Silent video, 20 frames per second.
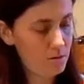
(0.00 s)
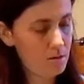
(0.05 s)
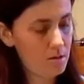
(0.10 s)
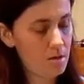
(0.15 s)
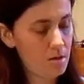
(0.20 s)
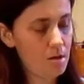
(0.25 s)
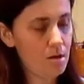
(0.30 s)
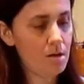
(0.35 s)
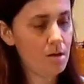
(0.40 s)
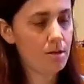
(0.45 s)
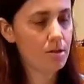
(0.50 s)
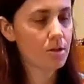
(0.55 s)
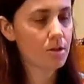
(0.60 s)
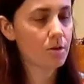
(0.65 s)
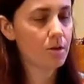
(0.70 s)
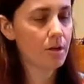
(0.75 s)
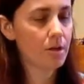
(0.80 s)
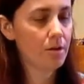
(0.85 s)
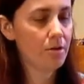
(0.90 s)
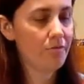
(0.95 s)
and
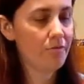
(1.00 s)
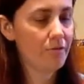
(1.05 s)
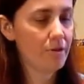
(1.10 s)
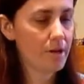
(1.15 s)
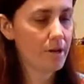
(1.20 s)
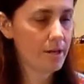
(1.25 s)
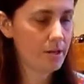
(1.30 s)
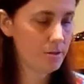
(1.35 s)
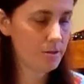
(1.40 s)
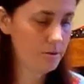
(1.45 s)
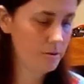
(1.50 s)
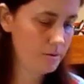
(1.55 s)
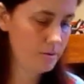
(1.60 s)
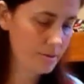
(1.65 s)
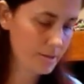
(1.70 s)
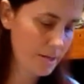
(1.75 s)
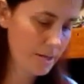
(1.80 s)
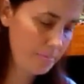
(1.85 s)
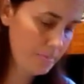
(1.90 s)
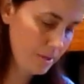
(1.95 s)
turn it over and do the
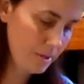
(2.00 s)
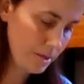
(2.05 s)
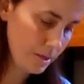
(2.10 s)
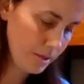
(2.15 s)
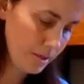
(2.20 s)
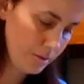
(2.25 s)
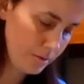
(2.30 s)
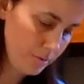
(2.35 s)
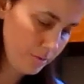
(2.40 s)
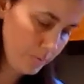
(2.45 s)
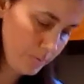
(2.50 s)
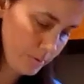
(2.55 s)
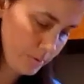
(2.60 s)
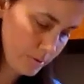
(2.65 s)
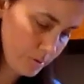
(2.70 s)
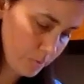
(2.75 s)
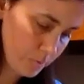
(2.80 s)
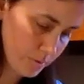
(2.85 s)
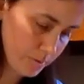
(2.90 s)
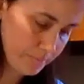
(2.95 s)
same thing with
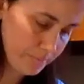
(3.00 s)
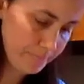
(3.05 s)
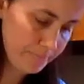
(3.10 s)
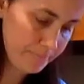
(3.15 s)
this one.